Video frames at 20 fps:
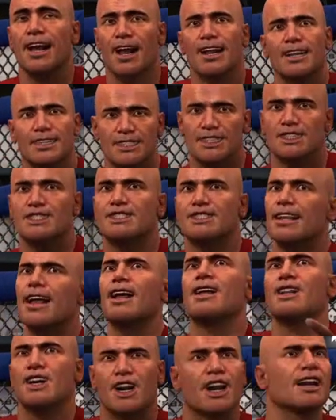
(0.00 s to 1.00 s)
I
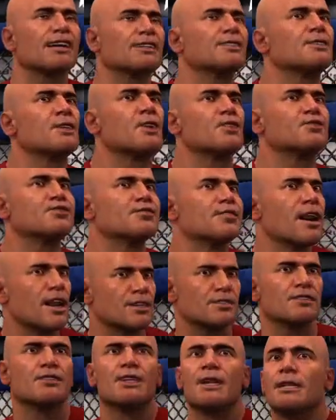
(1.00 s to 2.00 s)
still get
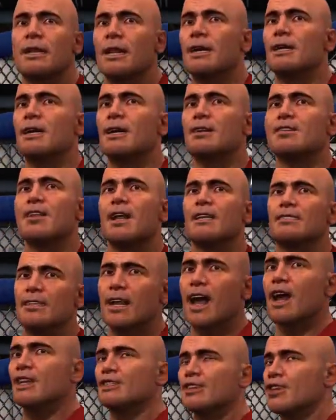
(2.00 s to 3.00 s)
goosebumps watching that fight.
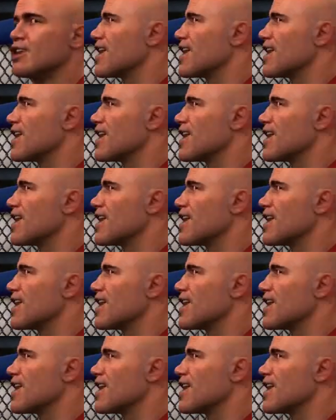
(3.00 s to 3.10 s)
That's